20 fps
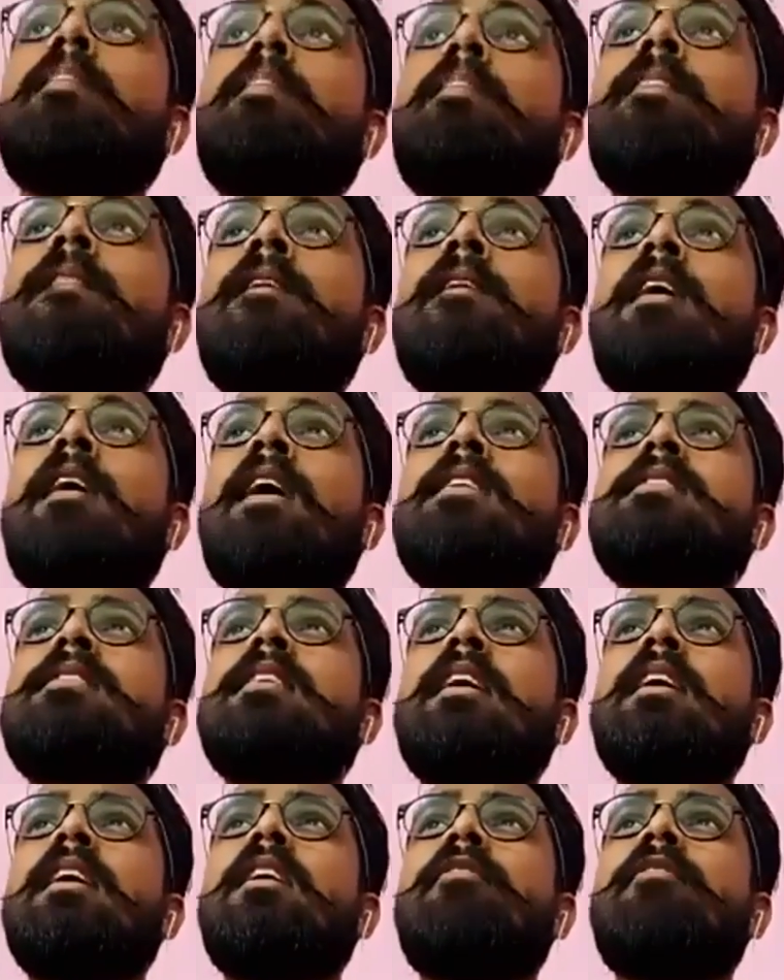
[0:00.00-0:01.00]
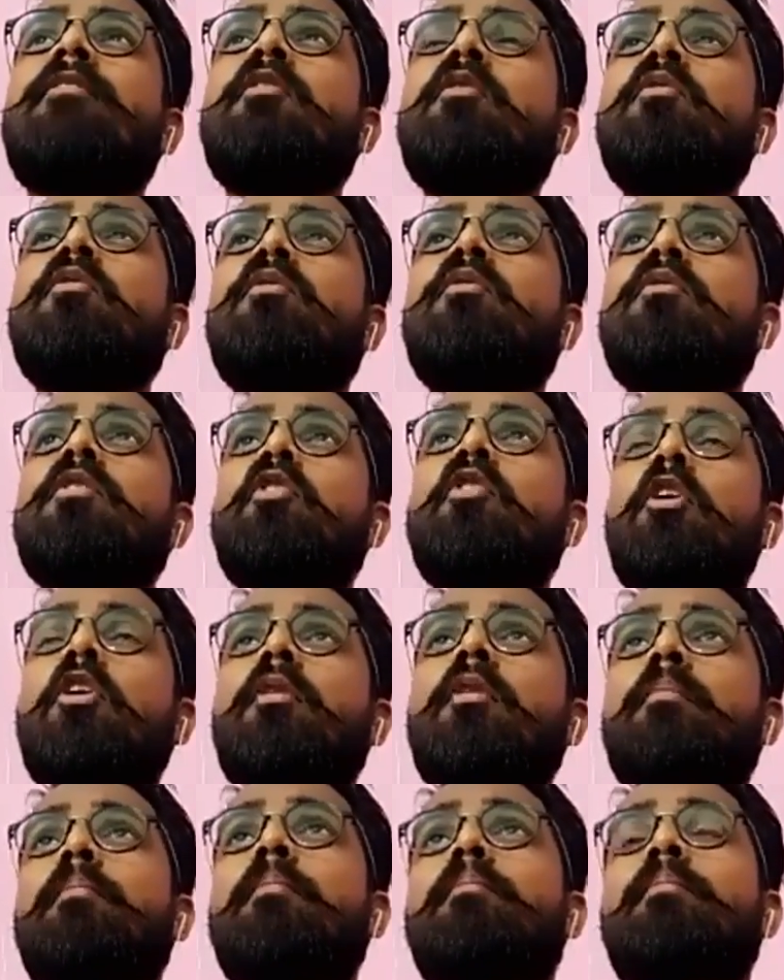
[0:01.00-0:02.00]
I'll say if your
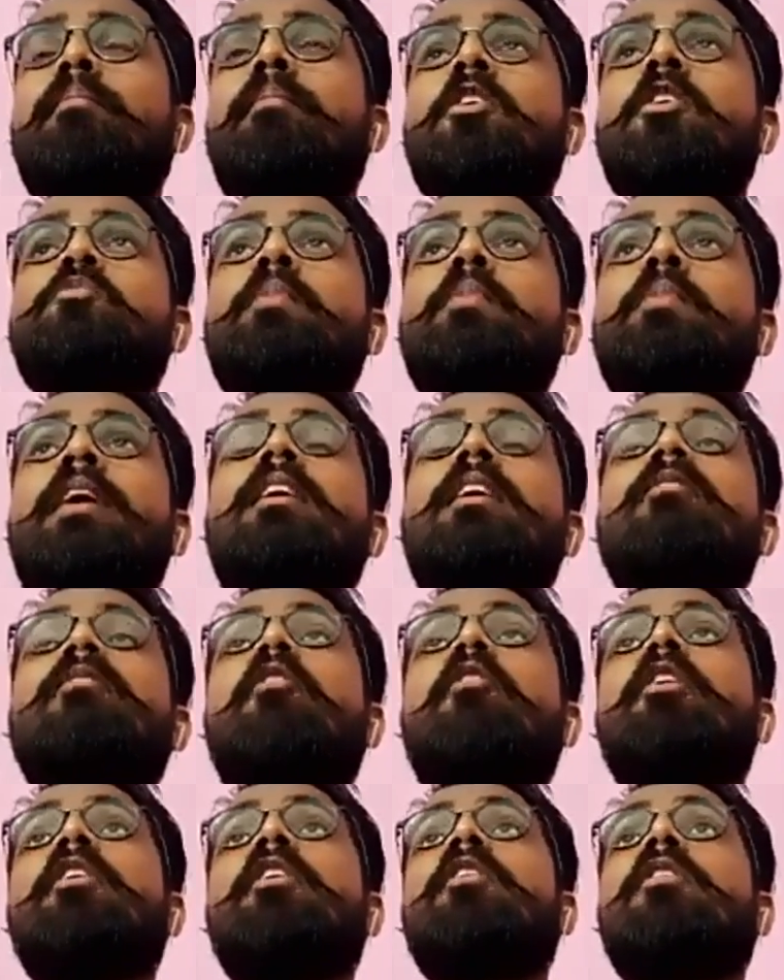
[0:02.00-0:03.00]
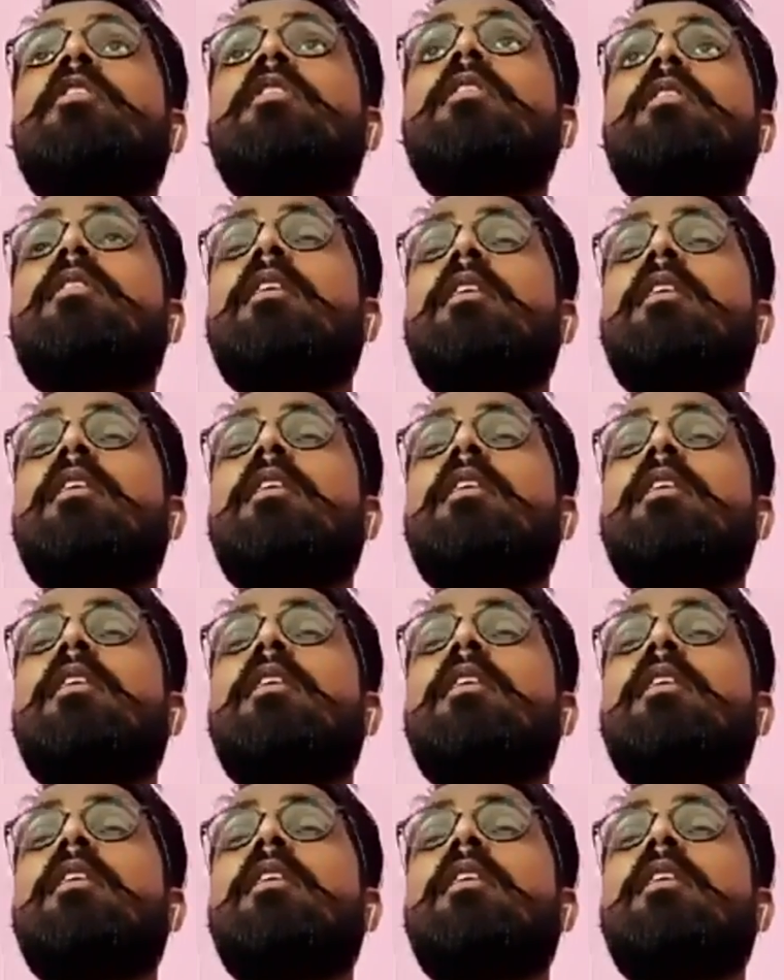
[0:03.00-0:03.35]
perspective or your